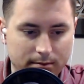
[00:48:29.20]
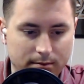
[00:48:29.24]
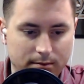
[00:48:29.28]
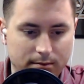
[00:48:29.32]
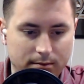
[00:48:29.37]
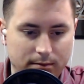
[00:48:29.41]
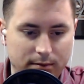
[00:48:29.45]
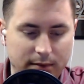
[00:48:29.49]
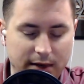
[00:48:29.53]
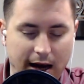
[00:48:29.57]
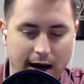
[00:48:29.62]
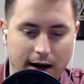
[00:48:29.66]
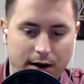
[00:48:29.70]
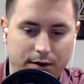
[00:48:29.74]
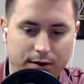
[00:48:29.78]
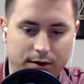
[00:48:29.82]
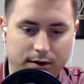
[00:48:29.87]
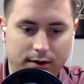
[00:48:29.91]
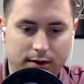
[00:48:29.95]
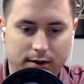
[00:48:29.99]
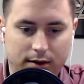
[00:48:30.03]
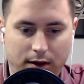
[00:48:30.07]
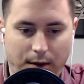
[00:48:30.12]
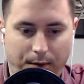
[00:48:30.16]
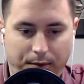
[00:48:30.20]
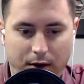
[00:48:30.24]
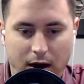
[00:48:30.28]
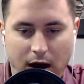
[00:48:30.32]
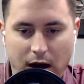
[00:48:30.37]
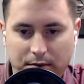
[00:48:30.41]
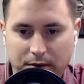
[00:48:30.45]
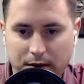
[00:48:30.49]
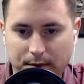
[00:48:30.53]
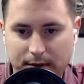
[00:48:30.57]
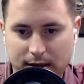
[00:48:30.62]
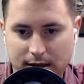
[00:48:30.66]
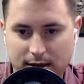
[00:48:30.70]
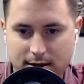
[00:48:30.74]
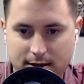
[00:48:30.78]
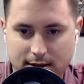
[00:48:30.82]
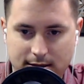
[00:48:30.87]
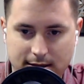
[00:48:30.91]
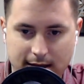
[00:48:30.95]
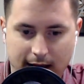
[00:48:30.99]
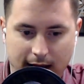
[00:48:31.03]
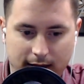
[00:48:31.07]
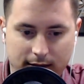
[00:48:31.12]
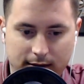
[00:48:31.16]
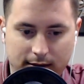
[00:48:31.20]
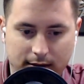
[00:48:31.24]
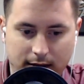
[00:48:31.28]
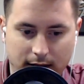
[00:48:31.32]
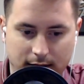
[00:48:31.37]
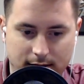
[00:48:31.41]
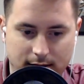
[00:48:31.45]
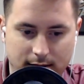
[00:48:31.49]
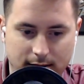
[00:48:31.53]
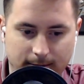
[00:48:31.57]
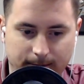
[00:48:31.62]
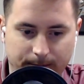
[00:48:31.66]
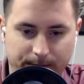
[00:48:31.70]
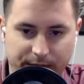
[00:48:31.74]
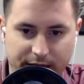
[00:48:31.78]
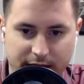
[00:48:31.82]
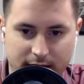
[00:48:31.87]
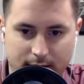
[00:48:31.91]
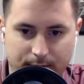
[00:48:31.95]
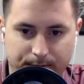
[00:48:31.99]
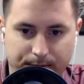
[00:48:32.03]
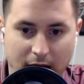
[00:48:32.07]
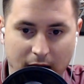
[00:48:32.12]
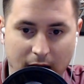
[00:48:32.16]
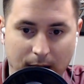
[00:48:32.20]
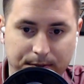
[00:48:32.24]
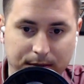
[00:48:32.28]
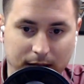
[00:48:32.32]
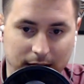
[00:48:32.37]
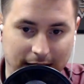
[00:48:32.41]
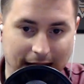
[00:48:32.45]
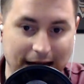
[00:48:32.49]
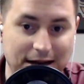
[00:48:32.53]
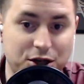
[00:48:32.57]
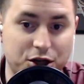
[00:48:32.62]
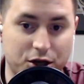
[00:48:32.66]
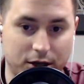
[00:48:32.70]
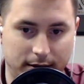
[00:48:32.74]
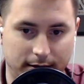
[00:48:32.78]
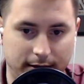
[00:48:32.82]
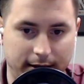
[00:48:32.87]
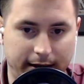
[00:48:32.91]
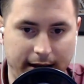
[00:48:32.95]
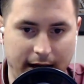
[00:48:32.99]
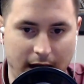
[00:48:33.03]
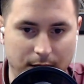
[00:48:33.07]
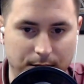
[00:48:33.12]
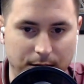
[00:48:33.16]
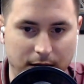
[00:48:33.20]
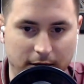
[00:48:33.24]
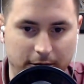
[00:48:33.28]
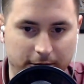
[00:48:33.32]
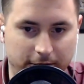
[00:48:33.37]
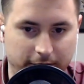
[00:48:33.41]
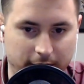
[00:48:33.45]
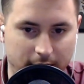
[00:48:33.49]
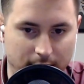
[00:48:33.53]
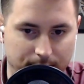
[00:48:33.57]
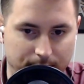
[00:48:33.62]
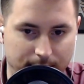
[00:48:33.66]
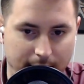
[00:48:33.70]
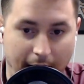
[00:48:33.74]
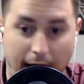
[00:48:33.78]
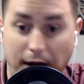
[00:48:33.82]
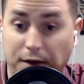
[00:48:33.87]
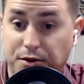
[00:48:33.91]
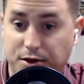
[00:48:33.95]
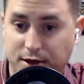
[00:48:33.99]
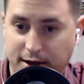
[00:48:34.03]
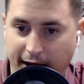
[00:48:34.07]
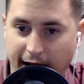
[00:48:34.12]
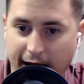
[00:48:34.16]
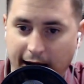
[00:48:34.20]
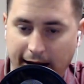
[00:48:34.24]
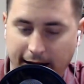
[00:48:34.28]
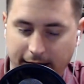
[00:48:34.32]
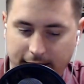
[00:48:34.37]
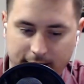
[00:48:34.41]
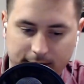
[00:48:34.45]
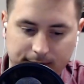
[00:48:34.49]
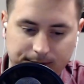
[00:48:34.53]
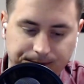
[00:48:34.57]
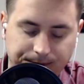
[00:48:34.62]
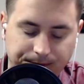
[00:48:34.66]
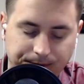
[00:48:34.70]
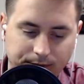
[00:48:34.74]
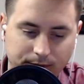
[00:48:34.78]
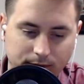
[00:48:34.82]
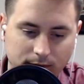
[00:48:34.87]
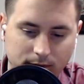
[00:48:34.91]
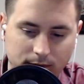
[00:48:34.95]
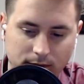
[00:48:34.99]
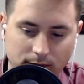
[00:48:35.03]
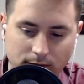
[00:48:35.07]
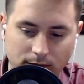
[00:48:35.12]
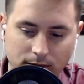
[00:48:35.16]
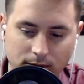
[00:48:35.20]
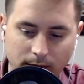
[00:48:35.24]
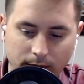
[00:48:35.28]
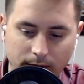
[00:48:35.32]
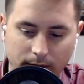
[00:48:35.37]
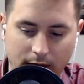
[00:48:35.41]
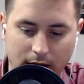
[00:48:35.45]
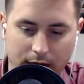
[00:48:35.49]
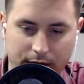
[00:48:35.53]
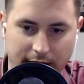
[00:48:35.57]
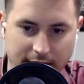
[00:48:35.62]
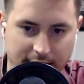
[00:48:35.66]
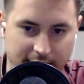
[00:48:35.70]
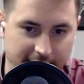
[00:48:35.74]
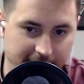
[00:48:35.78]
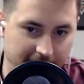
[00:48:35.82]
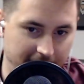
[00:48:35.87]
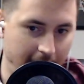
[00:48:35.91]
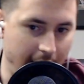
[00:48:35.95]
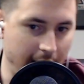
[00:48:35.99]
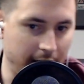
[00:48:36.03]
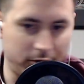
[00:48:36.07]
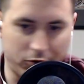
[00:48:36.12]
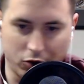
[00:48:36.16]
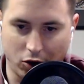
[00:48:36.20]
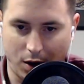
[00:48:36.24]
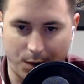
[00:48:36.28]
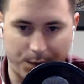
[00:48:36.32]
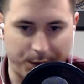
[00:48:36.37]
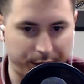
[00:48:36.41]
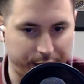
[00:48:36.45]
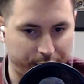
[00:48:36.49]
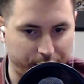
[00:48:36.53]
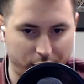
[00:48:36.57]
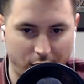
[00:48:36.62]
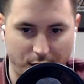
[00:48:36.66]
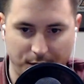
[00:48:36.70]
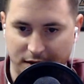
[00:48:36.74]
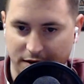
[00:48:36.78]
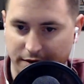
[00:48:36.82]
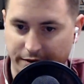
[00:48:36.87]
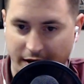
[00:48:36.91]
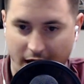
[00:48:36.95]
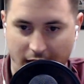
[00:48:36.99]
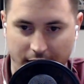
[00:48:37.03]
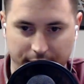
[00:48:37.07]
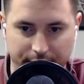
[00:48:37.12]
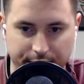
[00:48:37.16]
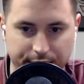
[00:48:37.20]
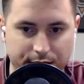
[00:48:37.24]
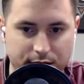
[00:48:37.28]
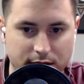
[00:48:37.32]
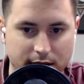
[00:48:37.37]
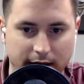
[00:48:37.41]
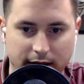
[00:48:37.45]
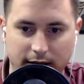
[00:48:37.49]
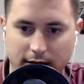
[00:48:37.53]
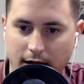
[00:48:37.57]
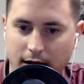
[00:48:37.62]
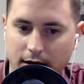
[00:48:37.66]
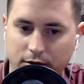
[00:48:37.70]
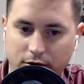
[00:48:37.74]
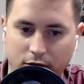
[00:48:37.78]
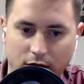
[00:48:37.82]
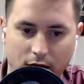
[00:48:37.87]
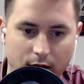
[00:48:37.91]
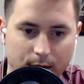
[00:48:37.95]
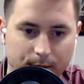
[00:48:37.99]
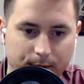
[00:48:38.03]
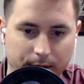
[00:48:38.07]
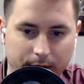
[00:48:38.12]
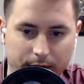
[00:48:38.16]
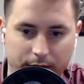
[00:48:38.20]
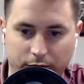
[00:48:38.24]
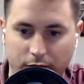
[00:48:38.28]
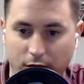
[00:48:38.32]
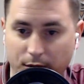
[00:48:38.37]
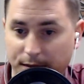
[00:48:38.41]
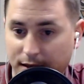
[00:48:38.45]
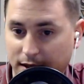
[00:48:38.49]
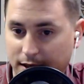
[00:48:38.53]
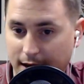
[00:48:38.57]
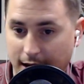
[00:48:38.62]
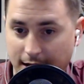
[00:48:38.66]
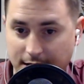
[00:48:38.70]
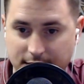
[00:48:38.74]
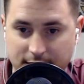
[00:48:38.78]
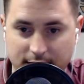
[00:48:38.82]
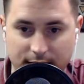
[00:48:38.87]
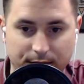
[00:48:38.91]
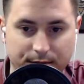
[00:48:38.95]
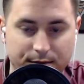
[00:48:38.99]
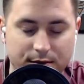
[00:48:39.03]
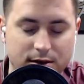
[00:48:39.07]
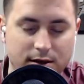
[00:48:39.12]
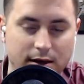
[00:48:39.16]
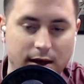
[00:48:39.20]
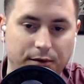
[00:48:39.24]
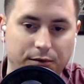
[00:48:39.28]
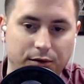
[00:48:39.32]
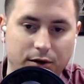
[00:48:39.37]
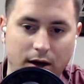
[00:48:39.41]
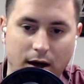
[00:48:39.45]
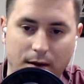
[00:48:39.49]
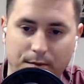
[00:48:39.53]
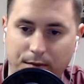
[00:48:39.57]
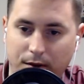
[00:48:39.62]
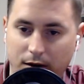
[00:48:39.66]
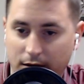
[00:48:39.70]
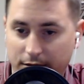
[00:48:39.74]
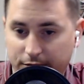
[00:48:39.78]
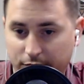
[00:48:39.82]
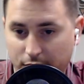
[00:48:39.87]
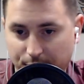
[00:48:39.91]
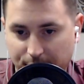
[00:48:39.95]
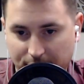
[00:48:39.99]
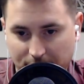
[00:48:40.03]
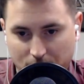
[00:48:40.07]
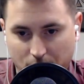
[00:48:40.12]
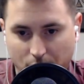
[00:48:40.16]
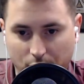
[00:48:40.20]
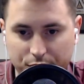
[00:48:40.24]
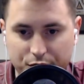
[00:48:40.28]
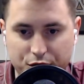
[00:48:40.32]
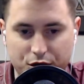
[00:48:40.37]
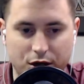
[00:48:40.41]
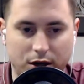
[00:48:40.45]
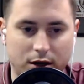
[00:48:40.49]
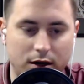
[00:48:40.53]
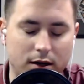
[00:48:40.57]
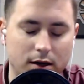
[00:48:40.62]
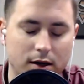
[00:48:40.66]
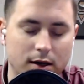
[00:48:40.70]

now, the problem is is that this this population that came in from outside okay, they did not grow up with Roman values, they did not grow up with Roman customs, they were not part of Roman culture.